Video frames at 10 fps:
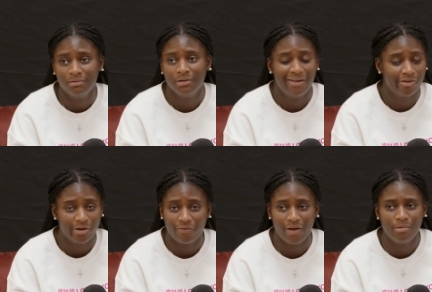I have a great
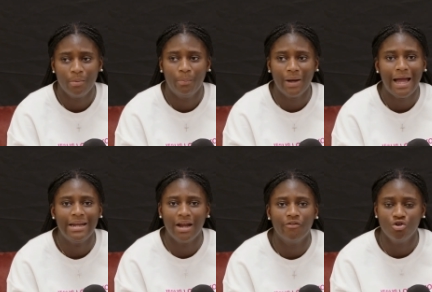family, but I
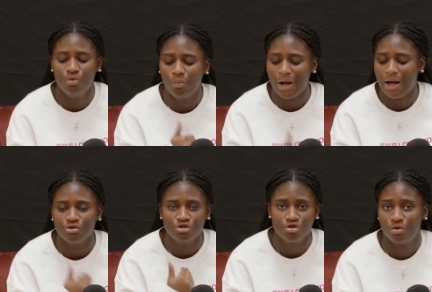never knew why I was
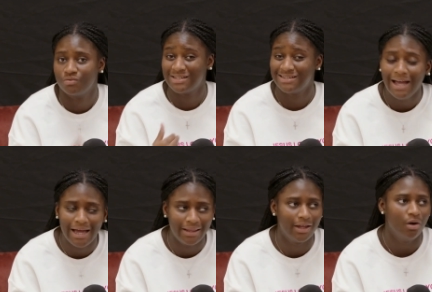so sad,
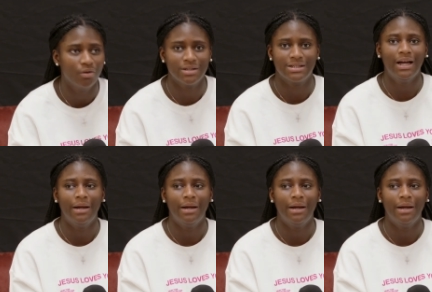like, all the time.